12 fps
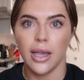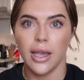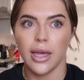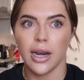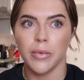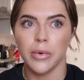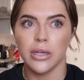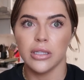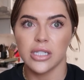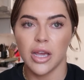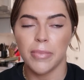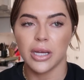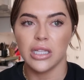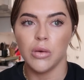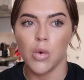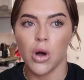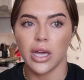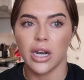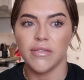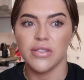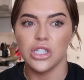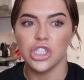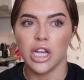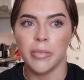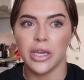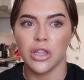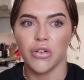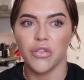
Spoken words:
And I would typically walk out of the gym either